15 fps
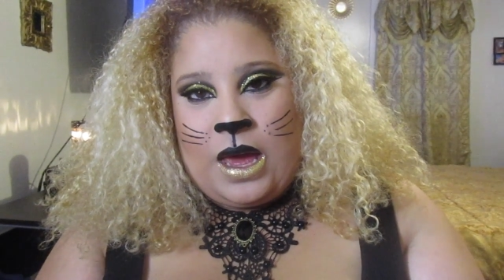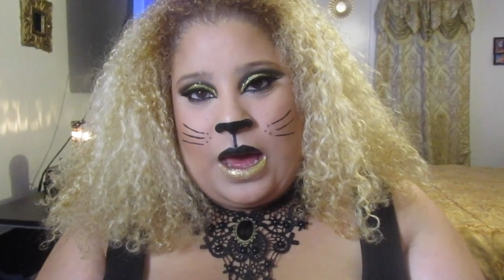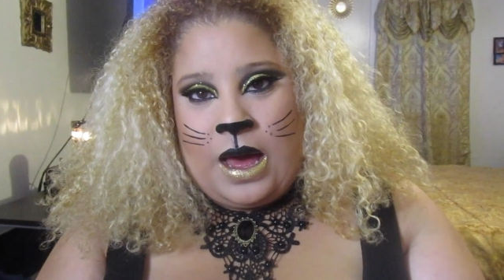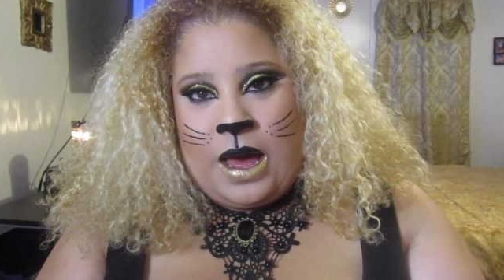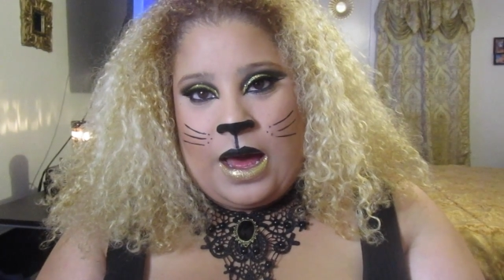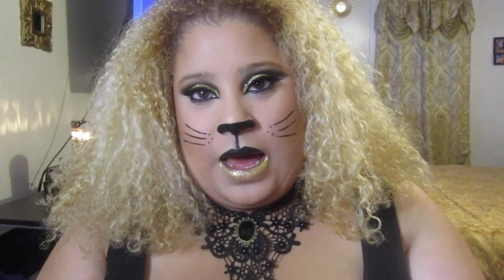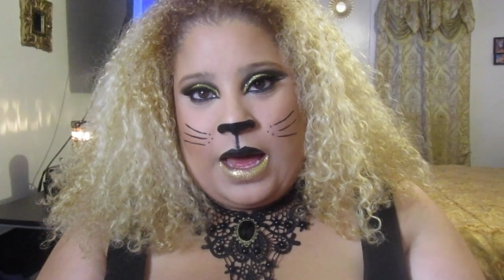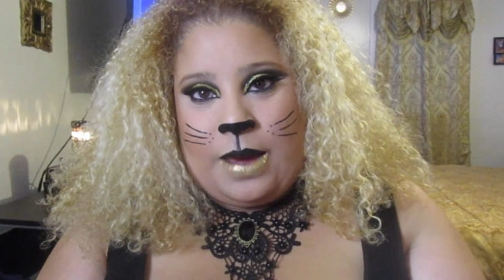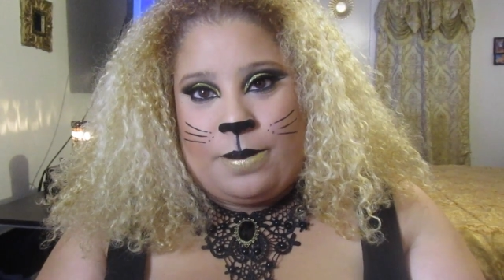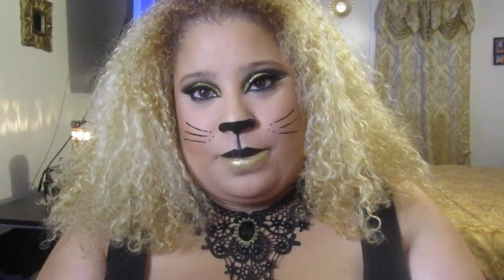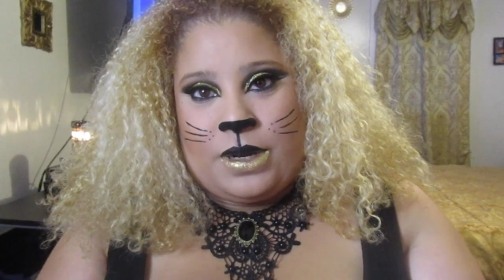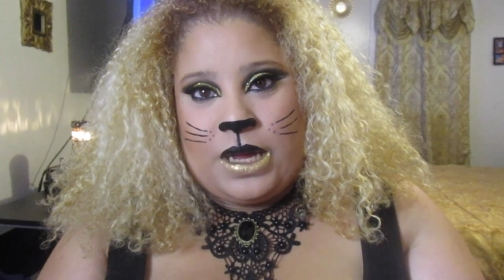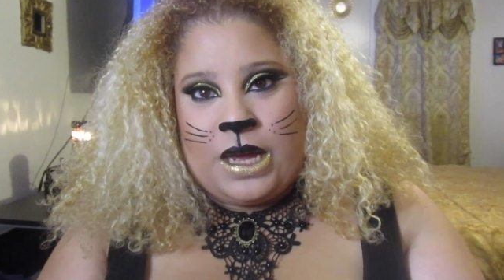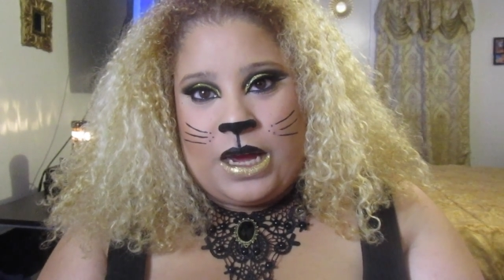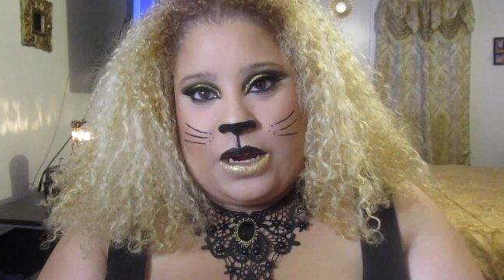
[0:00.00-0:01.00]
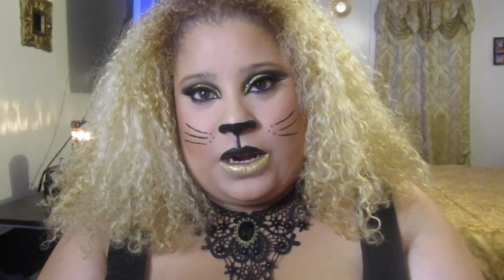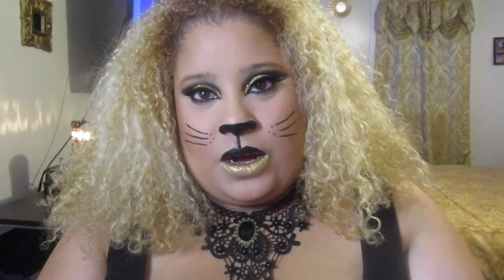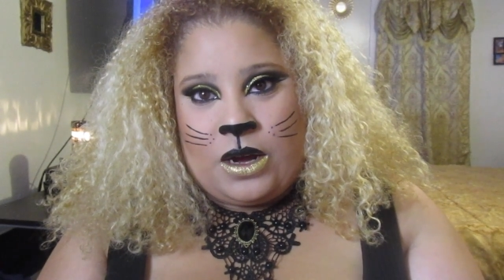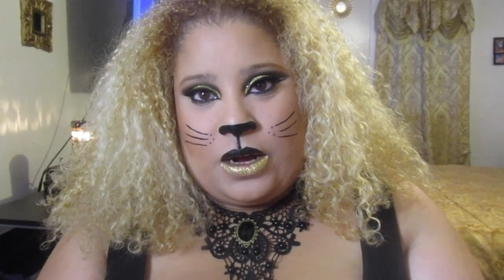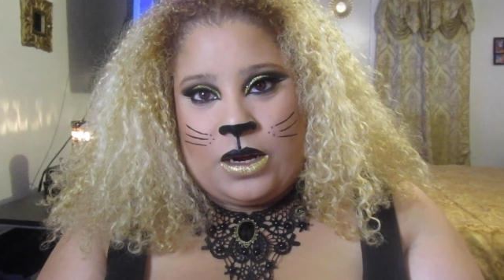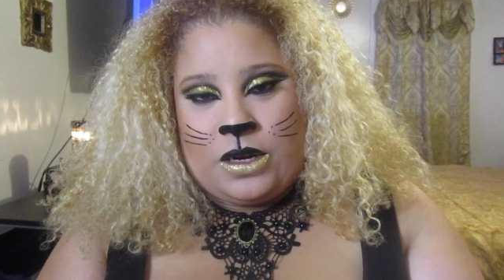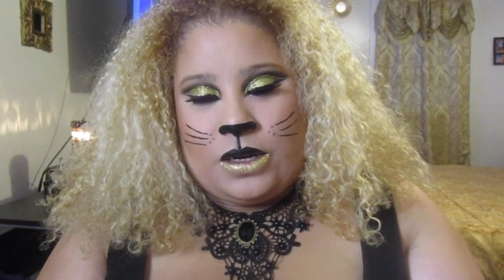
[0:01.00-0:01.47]
I plan
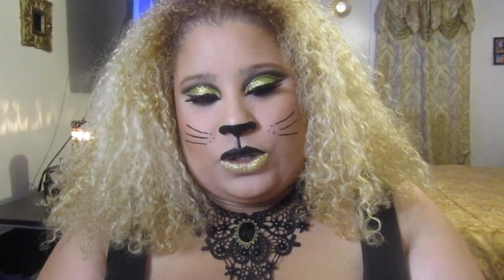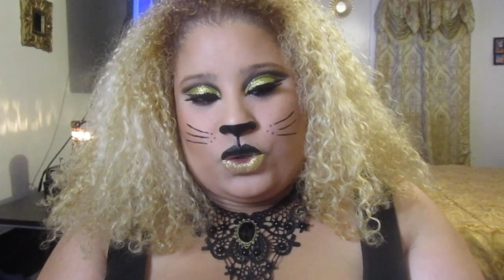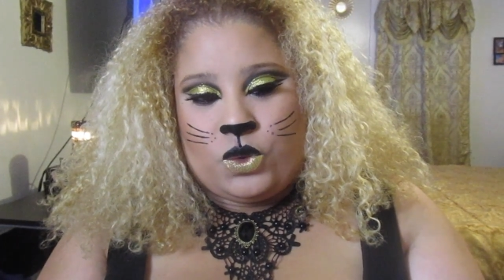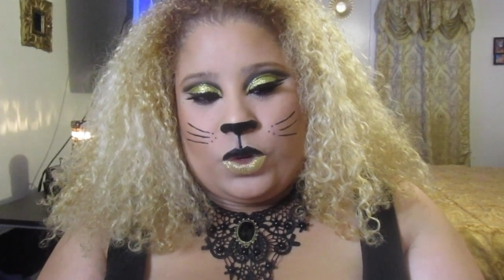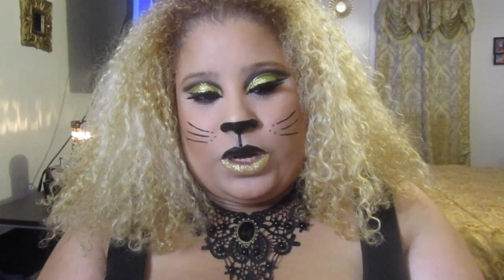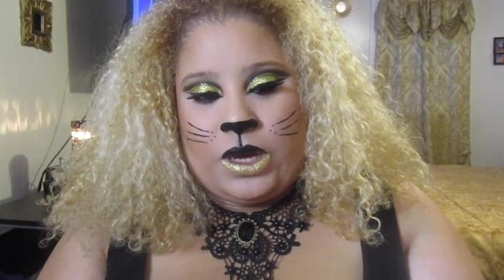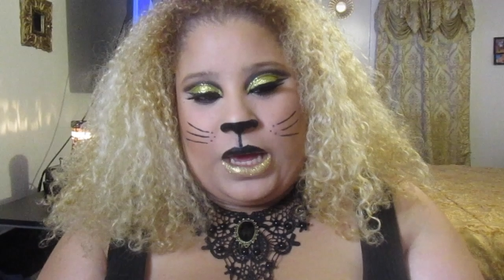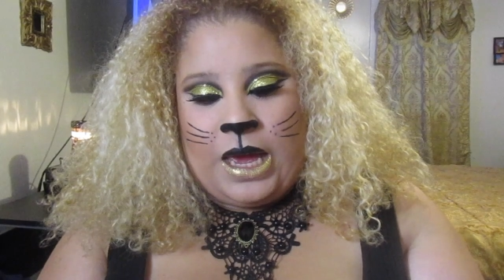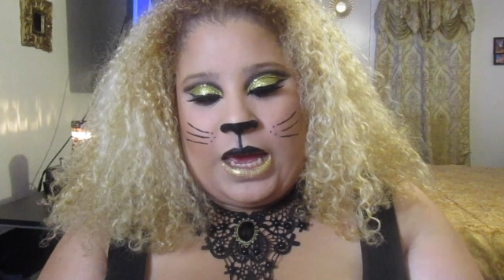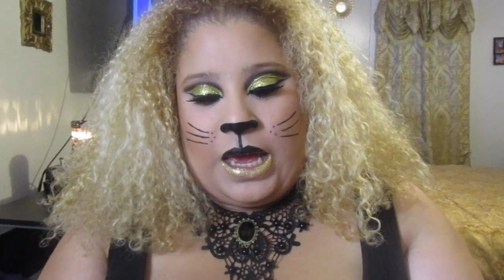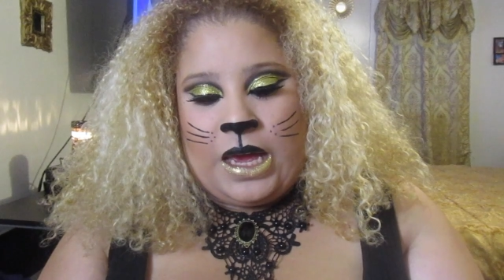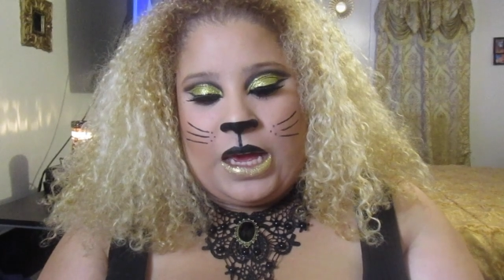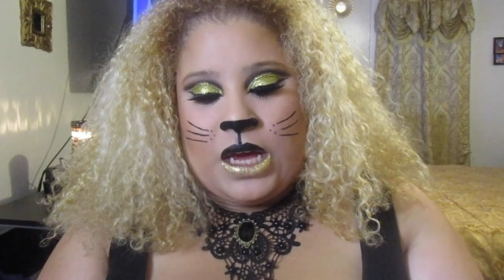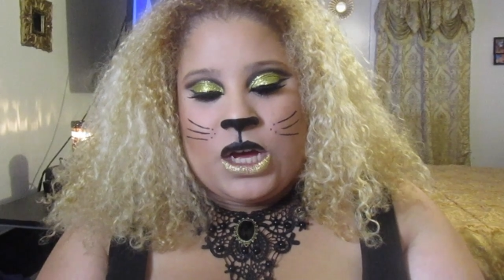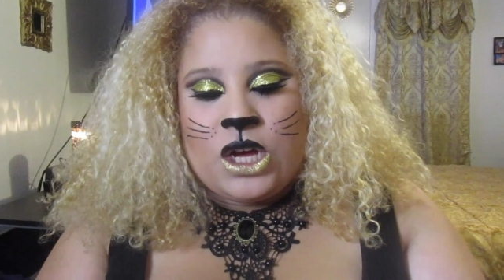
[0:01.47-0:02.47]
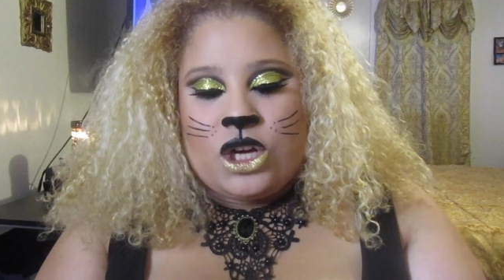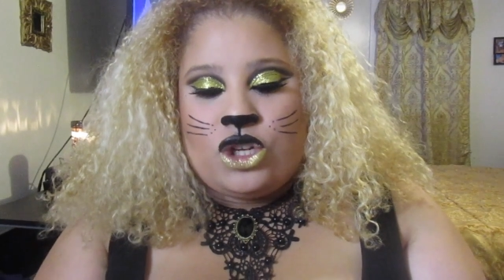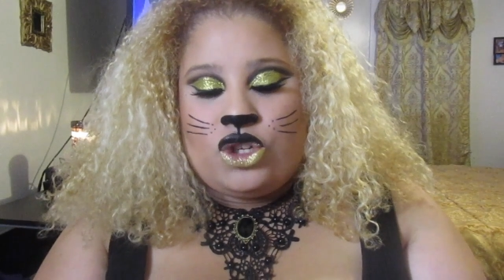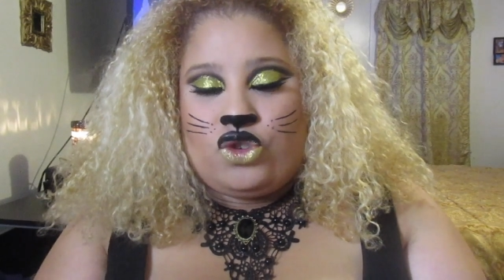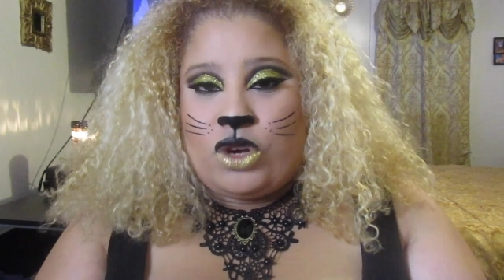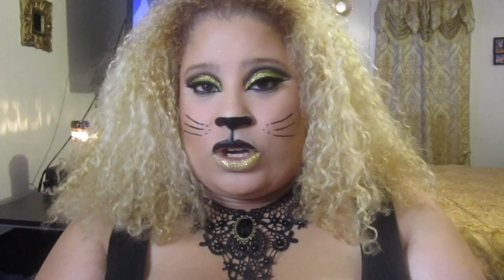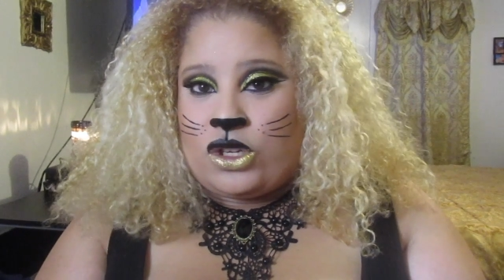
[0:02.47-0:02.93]
on doing a
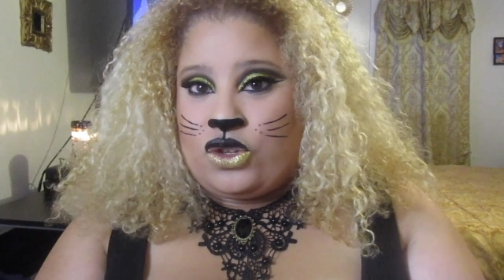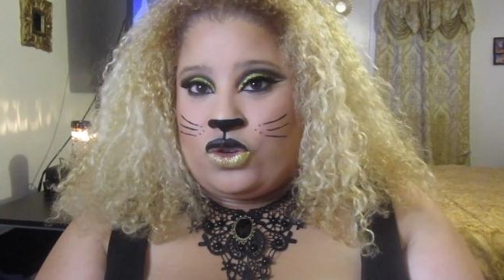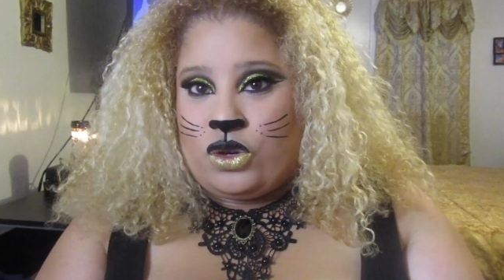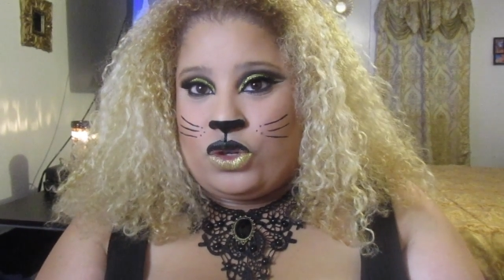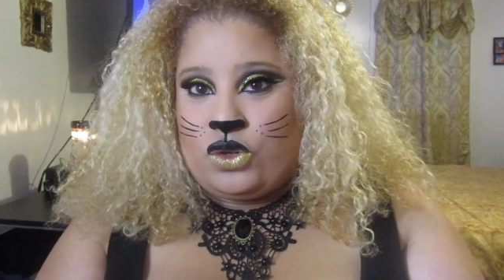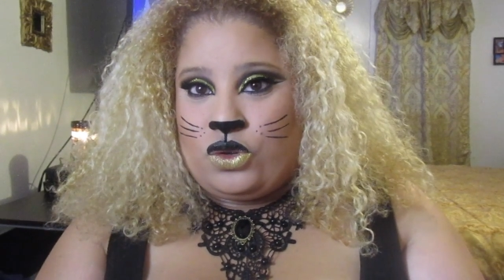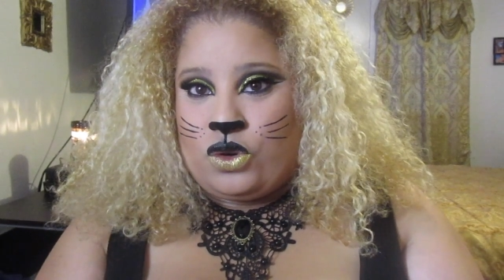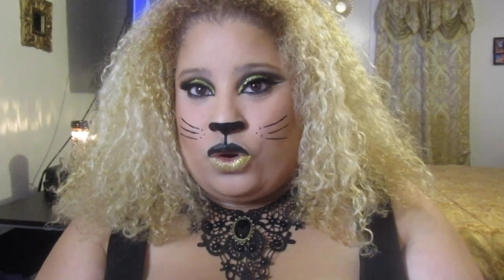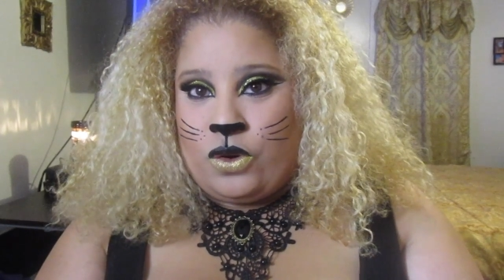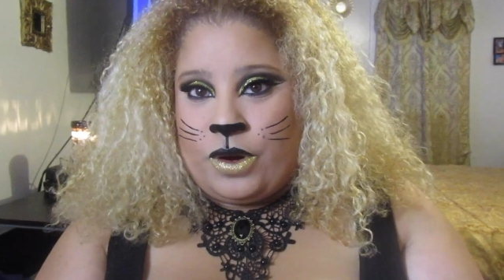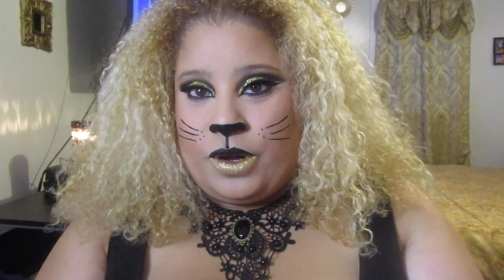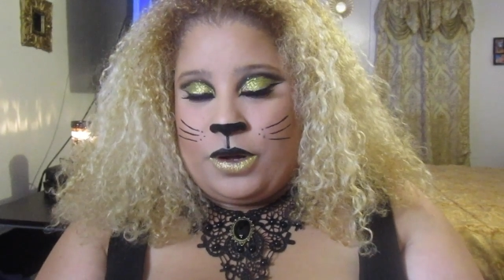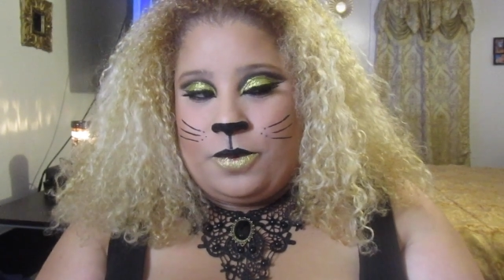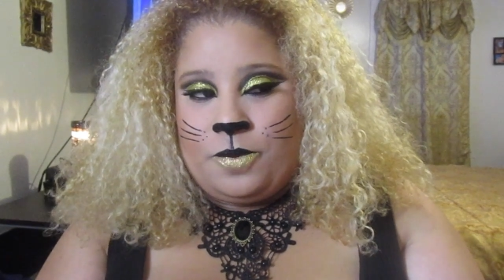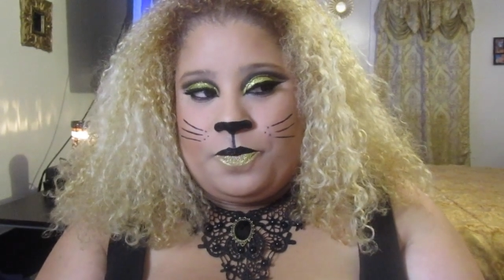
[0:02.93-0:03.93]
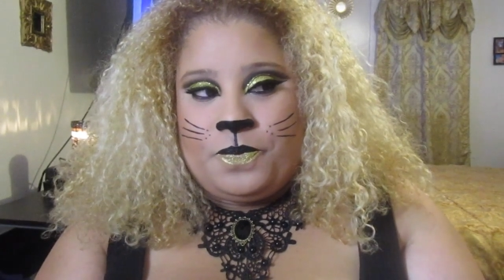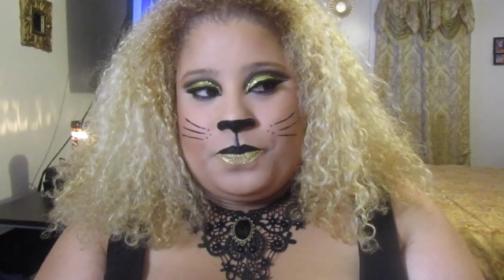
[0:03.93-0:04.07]
drugstore tutorial.